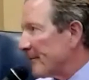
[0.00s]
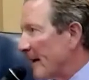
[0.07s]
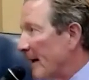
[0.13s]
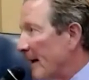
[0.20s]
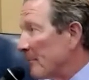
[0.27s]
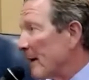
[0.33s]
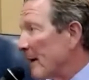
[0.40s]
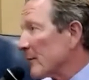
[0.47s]

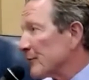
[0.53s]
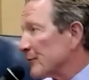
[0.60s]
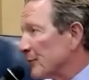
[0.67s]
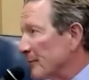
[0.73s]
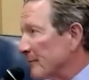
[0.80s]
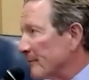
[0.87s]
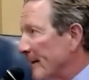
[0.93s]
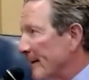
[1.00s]
medical
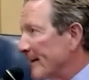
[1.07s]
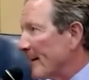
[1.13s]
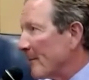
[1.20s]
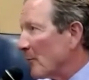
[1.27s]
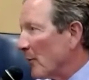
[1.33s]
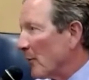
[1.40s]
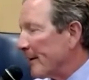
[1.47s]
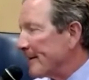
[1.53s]
student at that
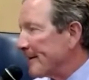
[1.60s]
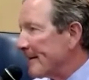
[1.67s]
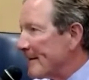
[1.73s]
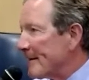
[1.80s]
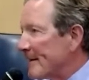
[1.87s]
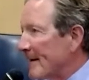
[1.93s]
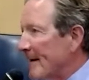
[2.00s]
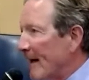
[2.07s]
point,
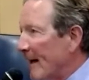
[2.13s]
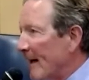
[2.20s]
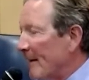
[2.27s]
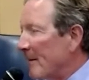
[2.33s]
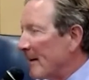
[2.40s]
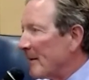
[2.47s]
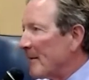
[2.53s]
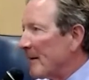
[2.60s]
and I
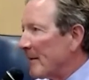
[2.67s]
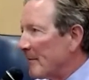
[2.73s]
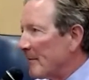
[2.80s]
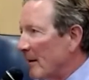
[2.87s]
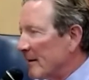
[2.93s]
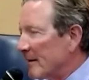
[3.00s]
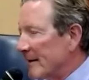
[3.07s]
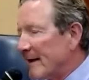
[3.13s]
met
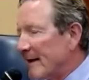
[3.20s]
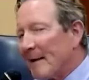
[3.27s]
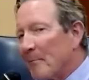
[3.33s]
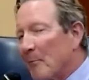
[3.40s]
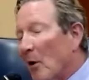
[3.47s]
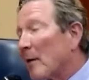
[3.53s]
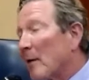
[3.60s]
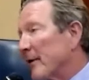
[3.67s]
a lady named
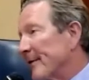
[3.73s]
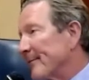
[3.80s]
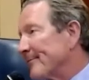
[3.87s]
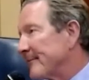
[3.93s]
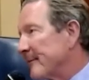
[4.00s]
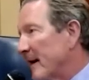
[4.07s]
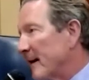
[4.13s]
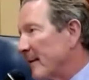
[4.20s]
Barbara,
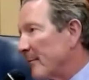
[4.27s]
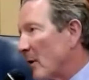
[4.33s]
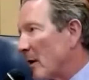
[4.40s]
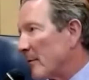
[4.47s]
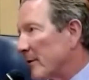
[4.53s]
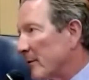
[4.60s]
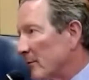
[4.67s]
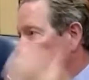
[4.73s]
and
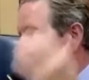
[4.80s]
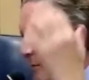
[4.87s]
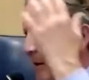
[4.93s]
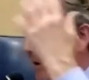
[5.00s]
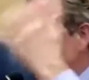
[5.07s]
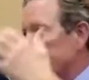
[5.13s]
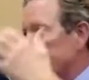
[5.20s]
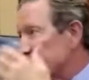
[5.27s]
Barbara was
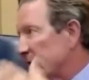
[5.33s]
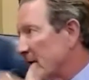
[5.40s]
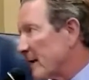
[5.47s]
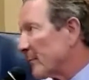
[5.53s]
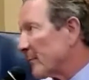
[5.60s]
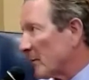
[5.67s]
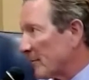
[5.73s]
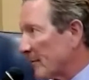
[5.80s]
bald and she had a
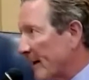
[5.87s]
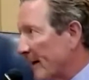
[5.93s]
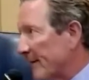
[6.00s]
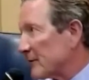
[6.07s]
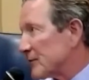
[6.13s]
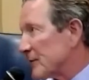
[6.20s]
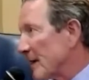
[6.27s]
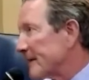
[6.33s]
perm cap and
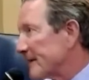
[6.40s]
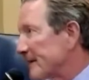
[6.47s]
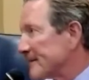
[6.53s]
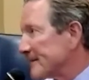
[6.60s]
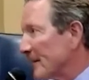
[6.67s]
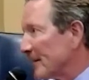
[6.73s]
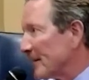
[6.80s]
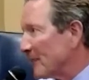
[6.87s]
she had a
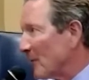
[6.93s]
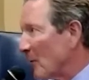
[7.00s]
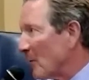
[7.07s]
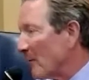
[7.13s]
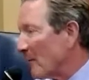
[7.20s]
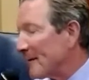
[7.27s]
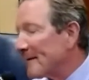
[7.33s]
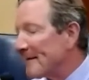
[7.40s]
T-cell
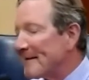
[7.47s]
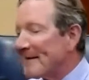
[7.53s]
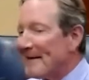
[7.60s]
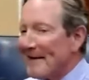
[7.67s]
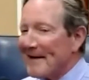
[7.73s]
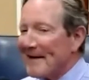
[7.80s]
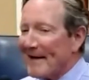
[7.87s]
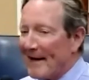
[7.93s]
lymphoma.
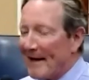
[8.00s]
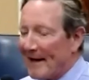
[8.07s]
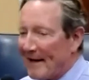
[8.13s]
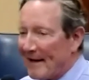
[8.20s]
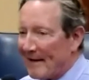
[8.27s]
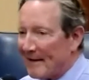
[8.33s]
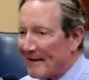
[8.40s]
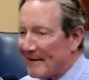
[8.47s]

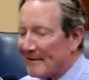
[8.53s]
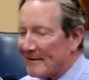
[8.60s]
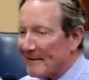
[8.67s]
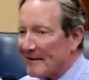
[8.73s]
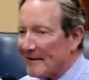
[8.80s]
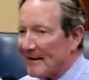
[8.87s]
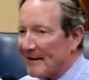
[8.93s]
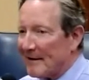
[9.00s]
And
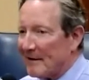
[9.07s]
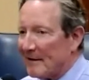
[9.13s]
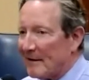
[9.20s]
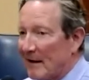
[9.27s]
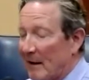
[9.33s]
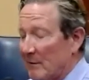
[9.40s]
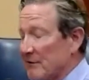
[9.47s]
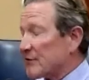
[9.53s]

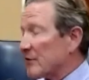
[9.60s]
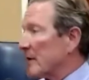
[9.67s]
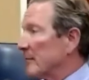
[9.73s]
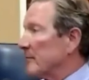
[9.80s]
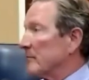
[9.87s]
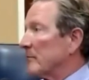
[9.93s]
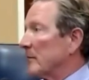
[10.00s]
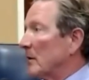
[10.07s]
I was struck,
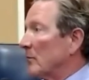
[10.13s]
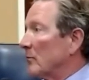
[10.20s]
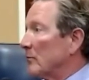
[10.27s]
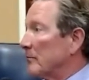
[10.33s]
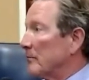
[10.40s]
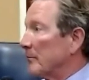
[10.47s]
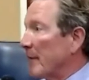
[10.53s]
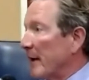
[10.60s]

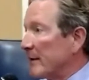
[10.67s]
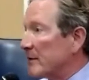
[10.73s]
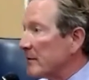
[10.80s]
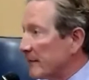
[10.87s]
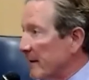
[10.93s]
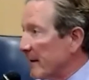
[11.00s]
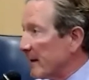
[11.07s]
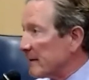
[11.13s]
by 2
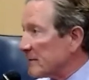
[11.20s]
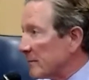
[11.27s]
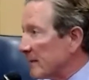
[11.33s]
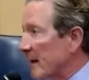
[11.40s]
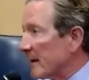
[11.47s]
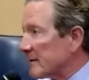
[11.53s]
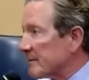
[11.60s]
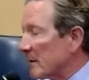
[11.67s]
things with that
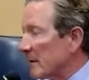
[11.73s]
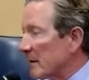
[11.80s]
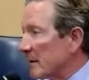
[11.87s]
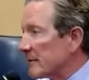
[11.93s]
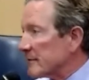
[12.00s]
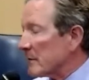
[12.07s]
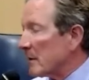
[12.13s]
experience.